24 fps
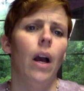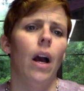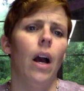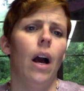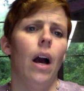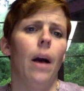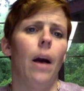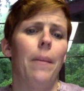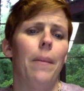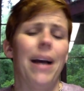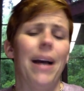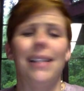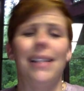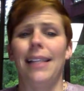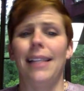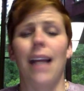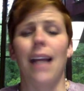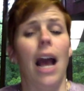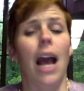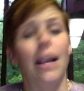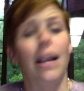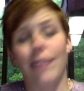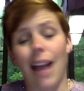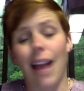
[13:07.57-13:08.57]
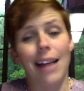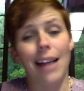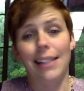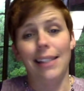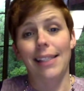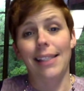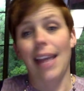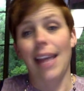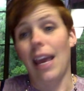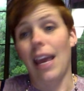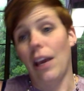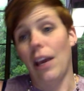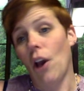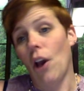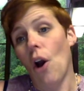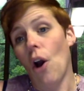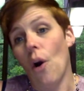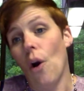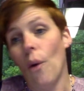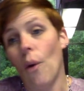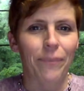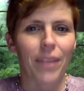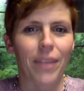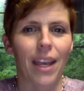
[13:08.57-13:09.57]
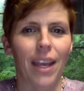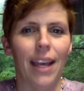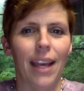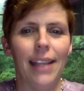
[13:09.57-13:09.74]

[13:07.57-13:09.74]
I said, I just can't go.